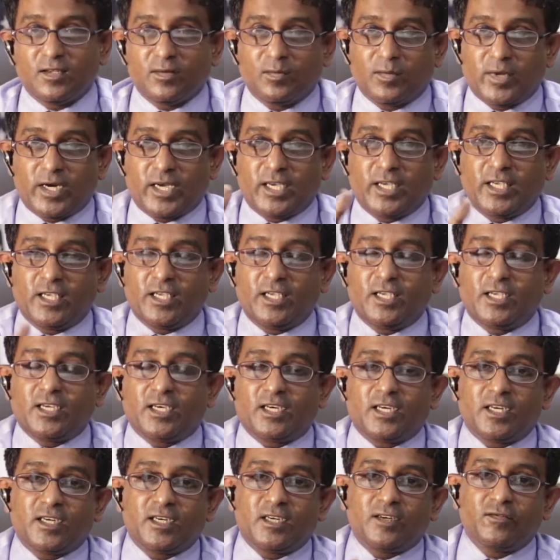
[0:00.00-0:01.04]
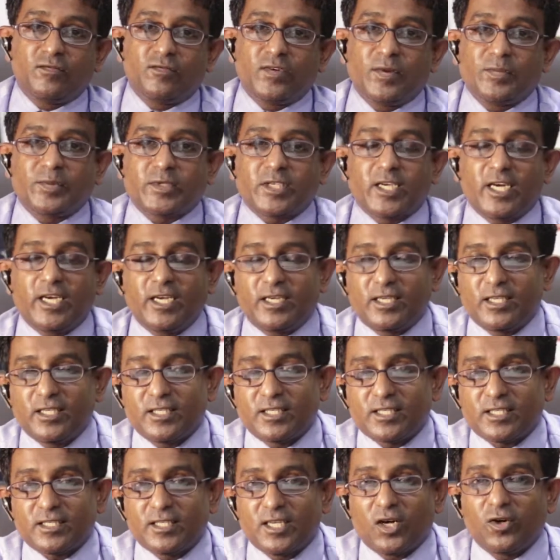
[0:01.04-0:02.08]
My website
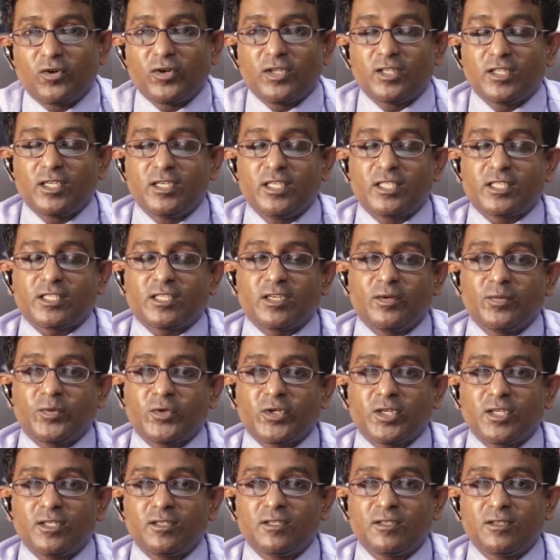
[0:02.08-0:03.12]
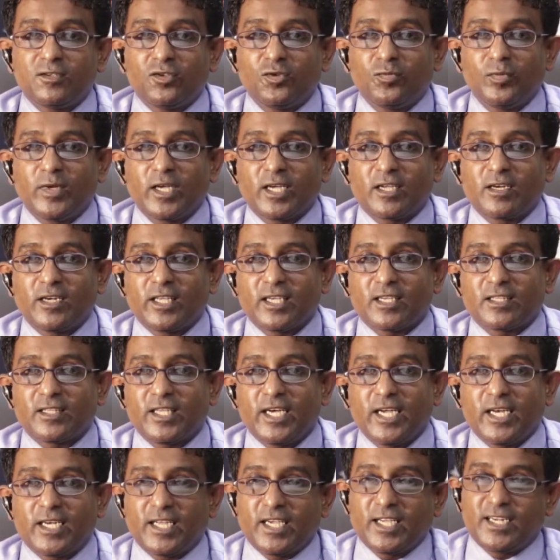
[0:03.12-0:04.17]
is down in the description. You may click
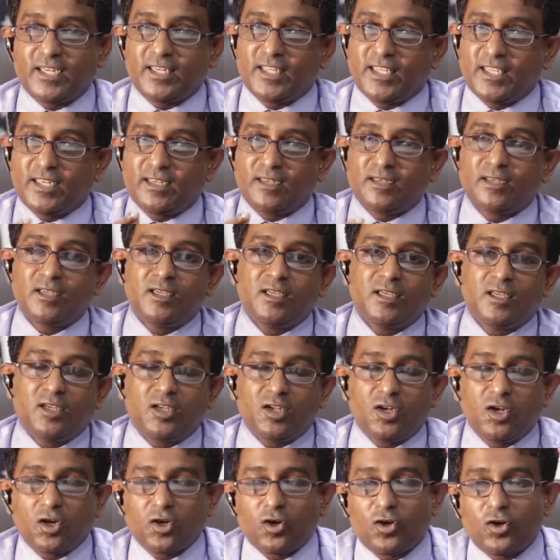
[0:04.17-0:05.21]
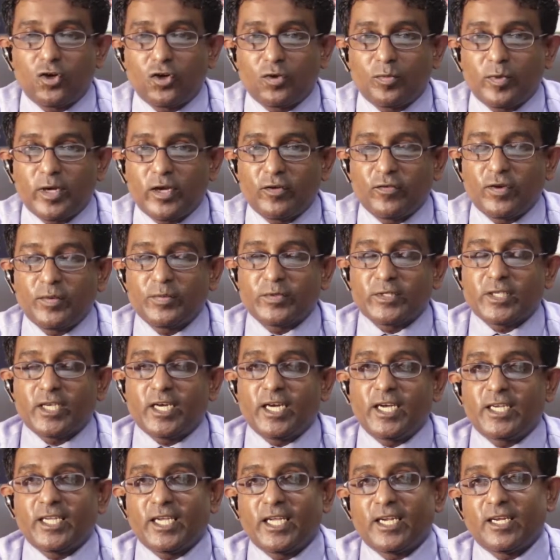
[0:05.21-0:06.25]
that and then log on to my
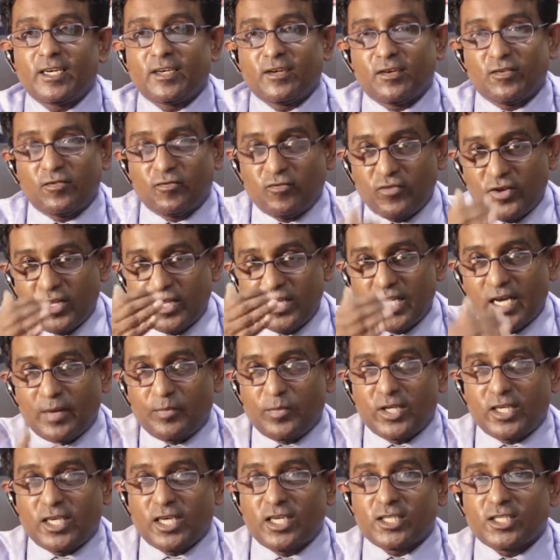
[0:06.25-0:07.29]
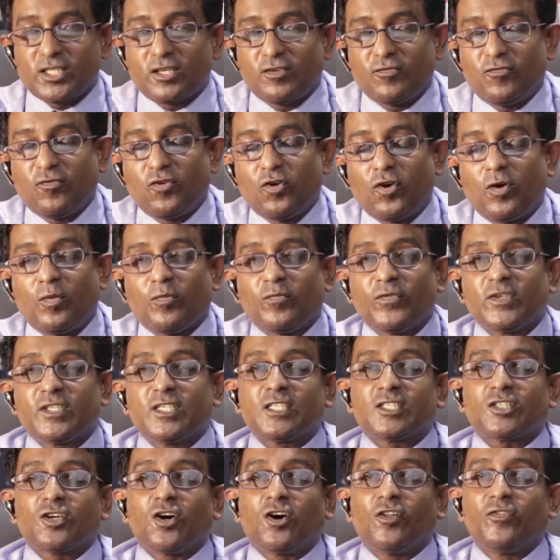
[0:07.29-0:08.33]
website and fill the application form which
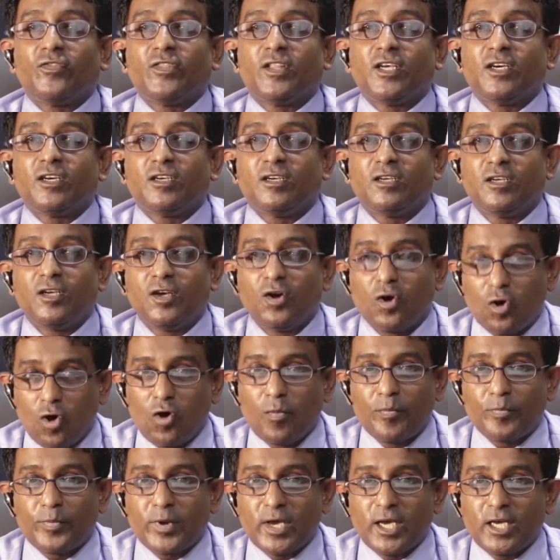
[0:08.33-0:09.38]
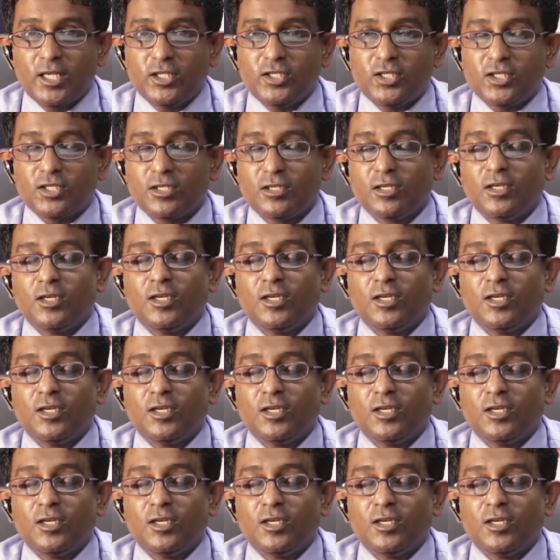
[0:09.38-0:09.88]
is on the home page.